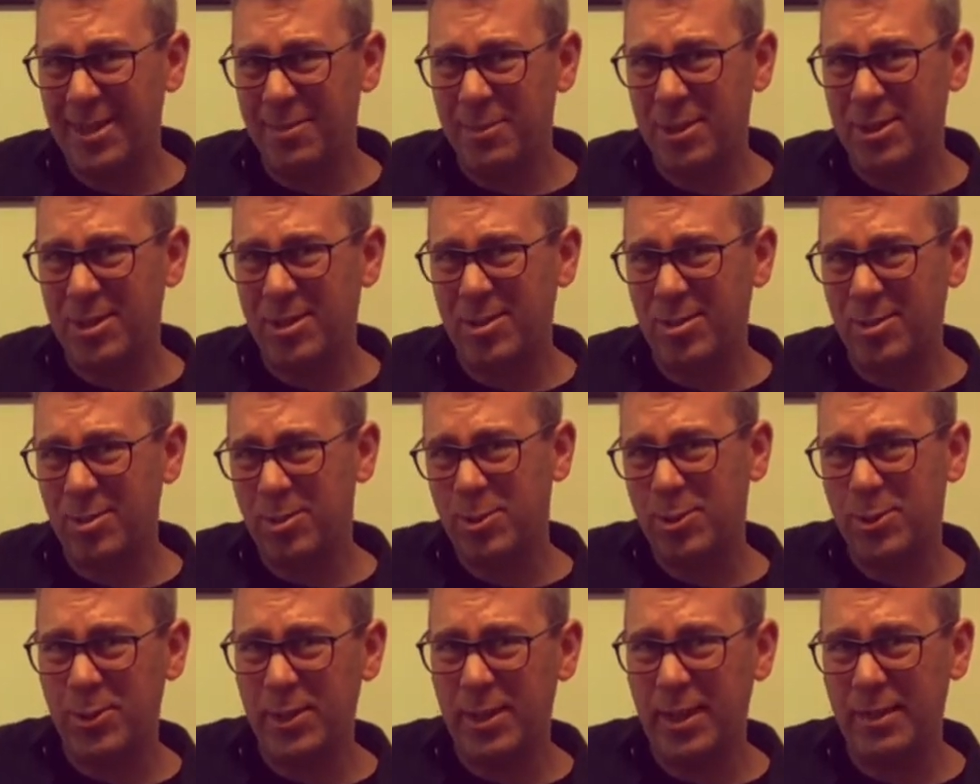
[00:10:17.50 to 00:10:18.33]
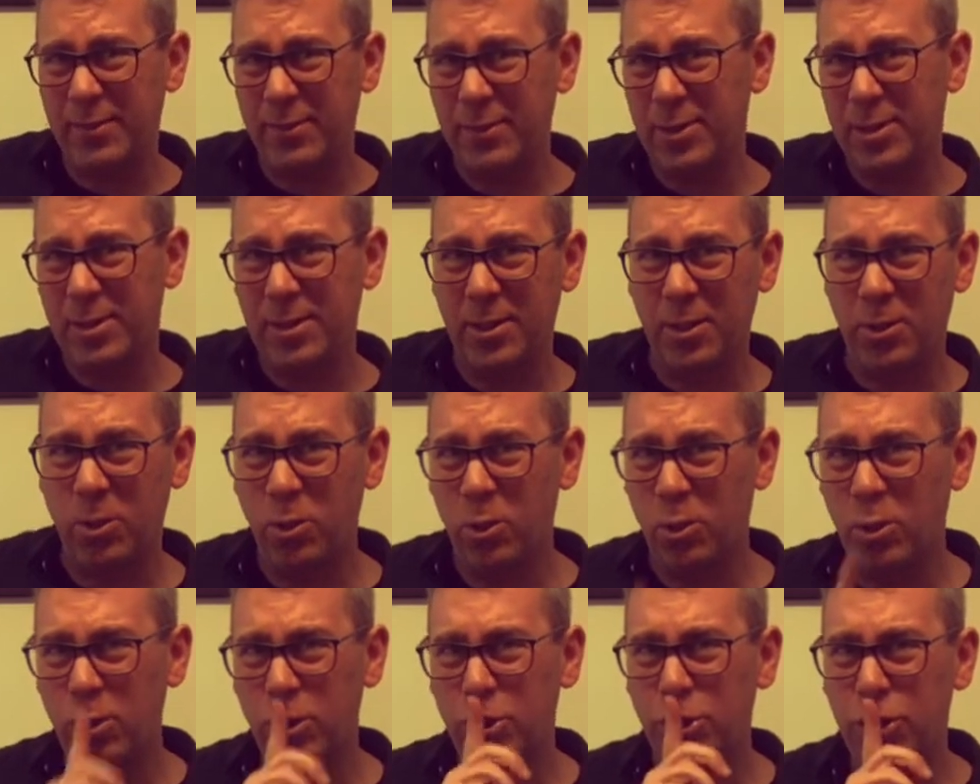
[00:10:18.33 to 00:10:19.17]
a screwdriver into the
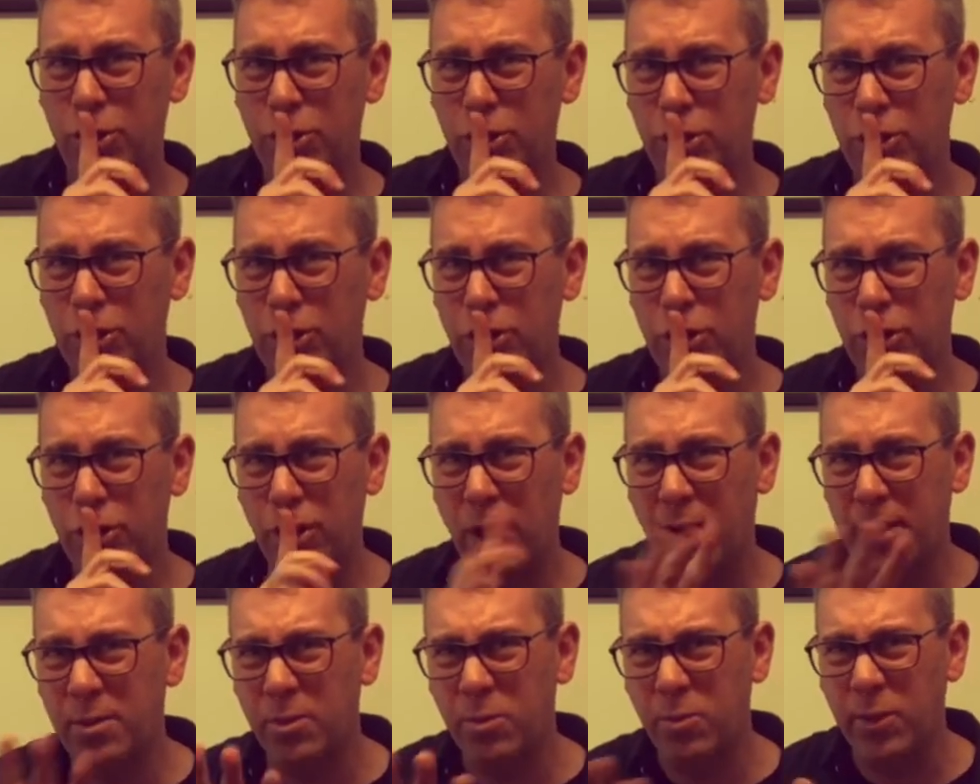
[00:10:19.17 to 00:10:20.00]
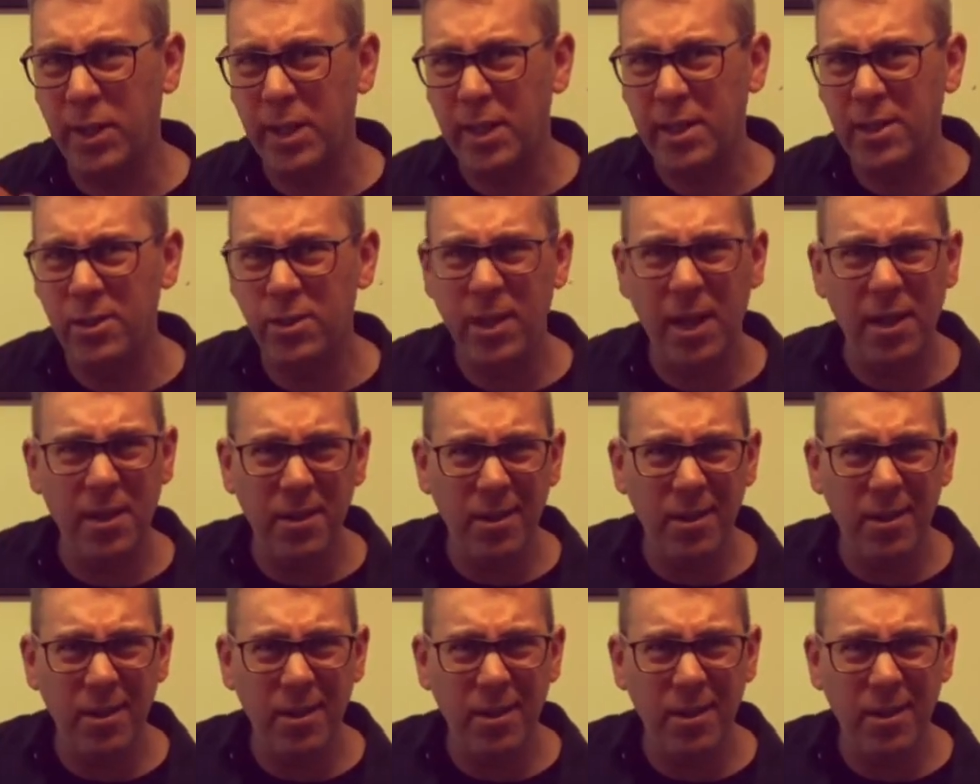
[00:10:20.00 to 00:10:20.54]
hole. Shh, I don't really do that.